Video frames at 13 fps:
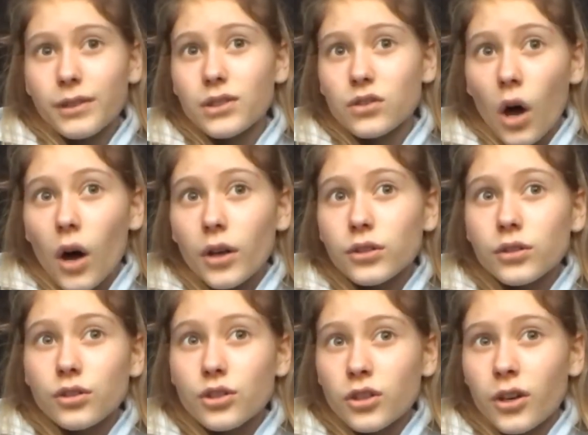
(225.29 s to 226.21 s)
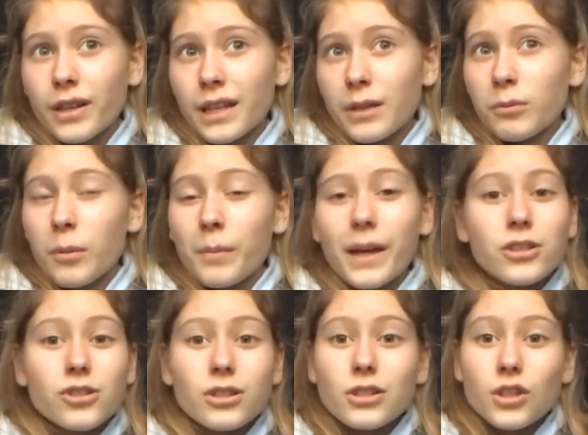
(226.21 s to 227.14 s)
then tuck your shirt in, but
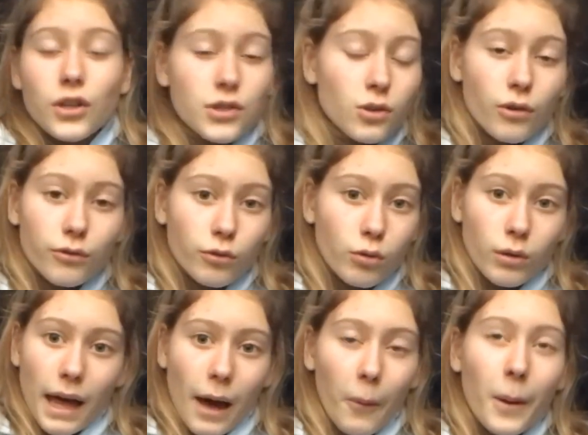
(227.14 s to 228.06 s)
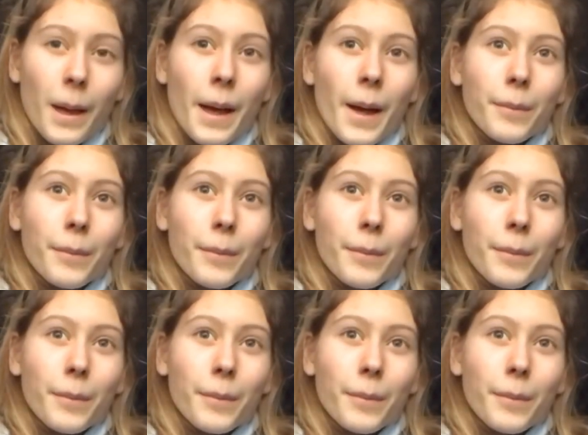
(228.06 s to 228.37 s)
make sure it does not fall out,